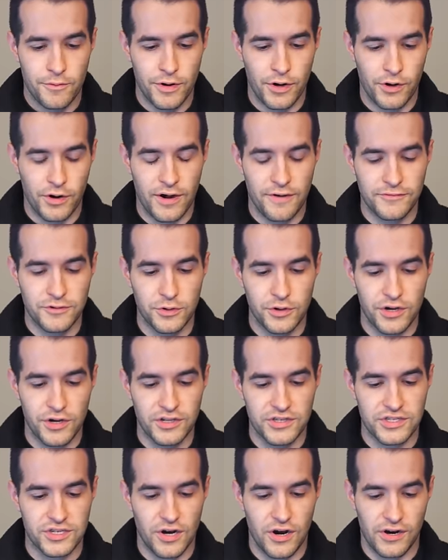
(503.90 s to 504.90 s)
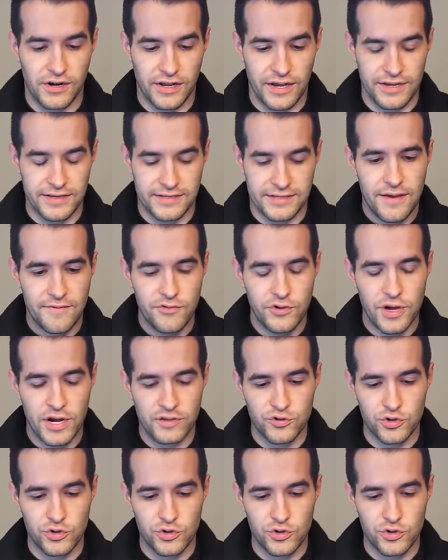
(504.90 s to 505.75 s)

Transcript: We are off to a good start, guys. If you guys